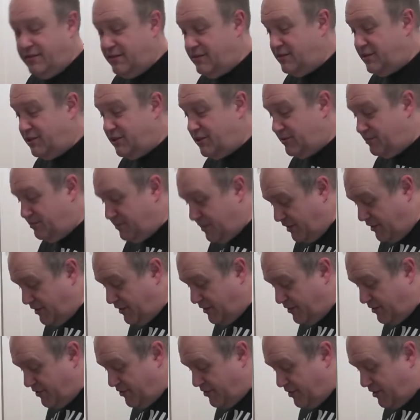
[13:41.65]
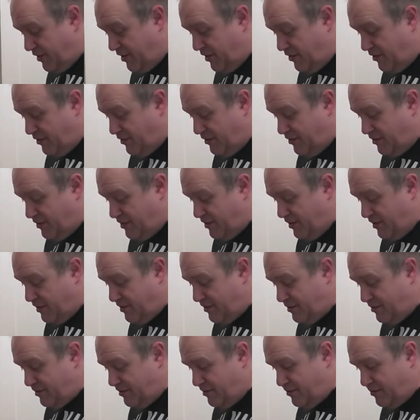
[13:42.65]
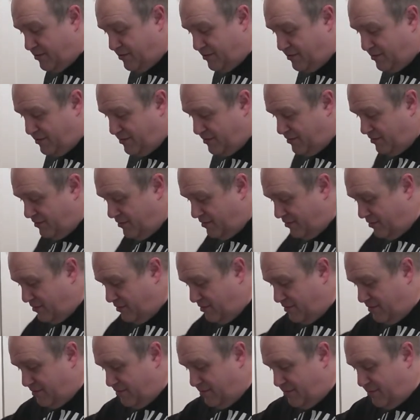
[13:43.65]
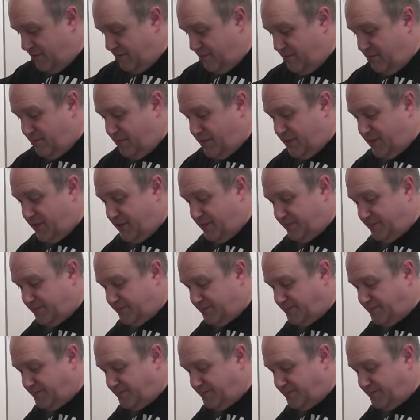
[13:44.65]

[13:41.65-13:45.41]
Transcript: smelling this and looking at this. Oh my.